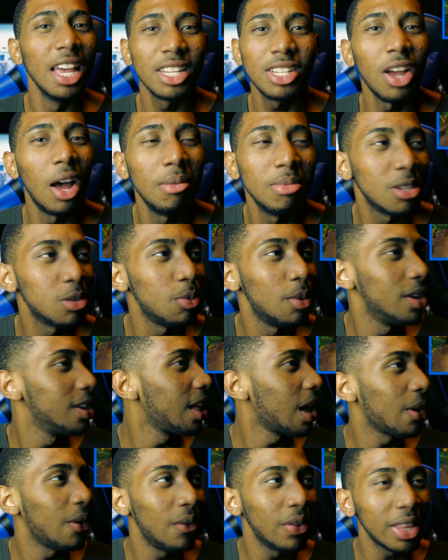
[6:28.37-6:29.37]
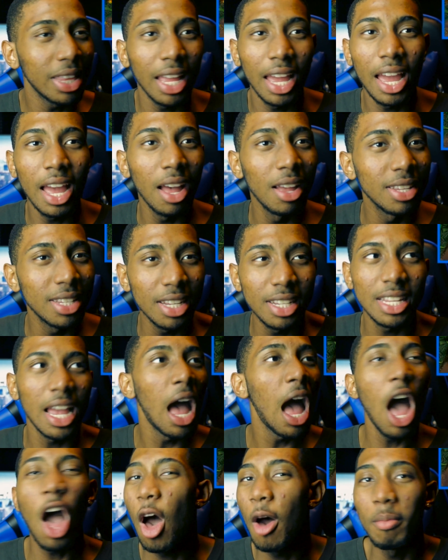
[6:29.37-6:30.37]
So I'm just wondering, like, what the hell is this?
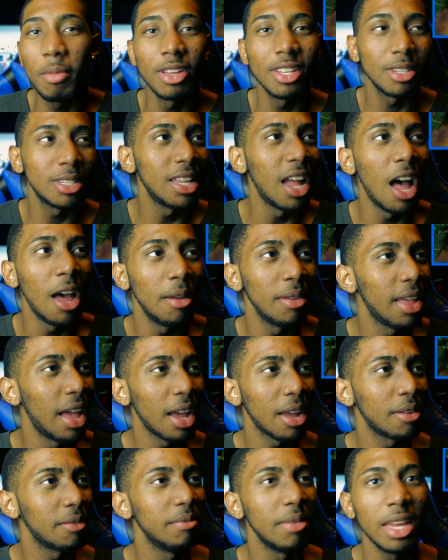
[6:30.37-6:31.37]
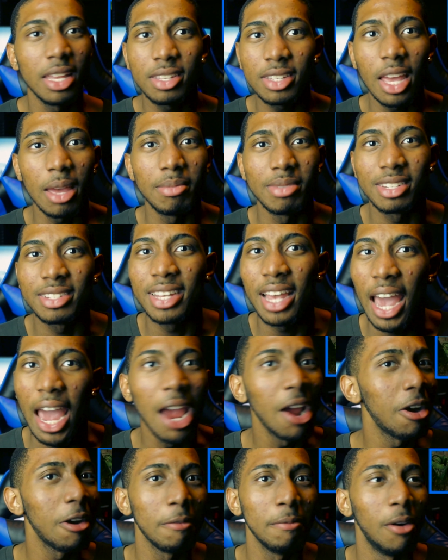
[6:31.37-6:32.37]
I almost thought, like, man, this game is
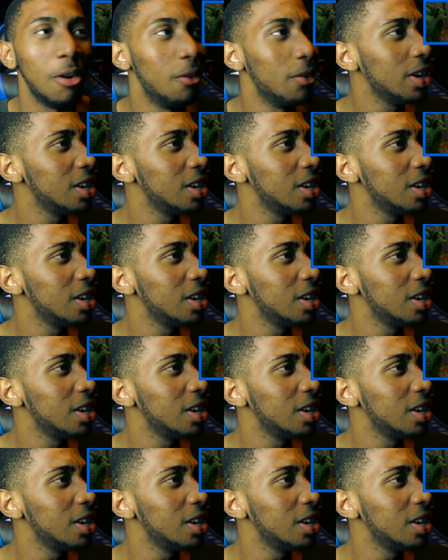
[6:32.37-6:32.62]
terrible.